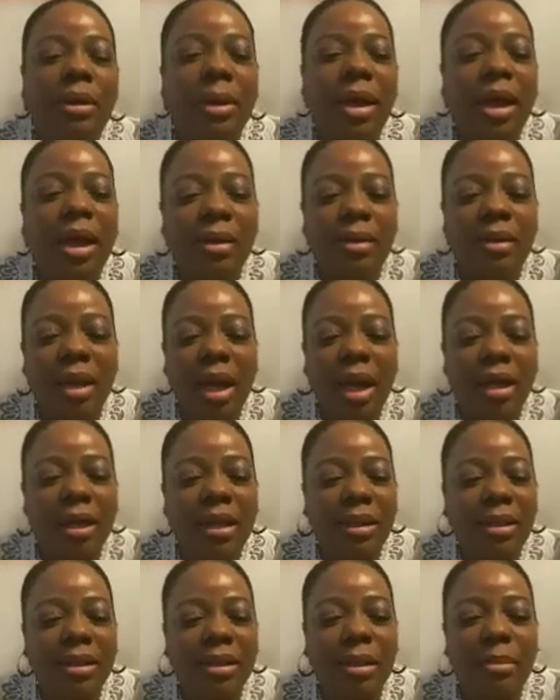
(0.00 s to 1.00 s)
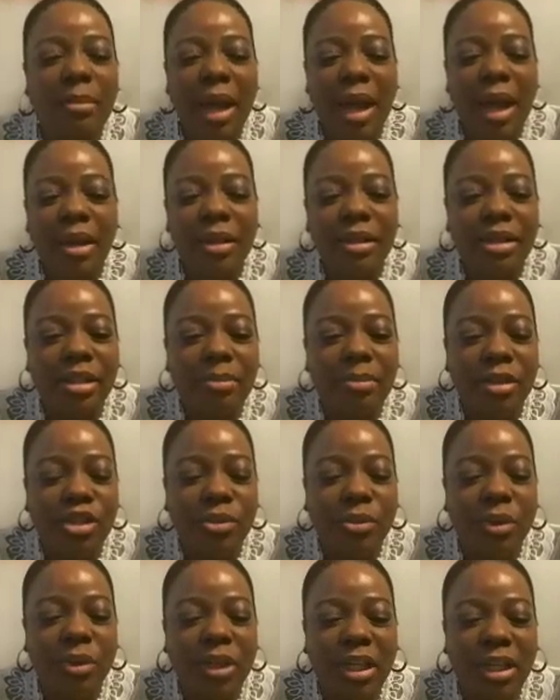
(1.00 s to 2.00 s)
about like the balance
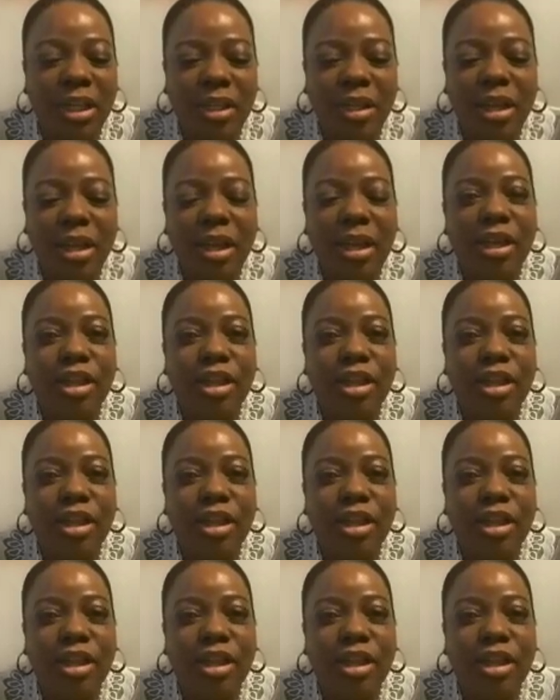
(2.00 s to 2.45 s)
between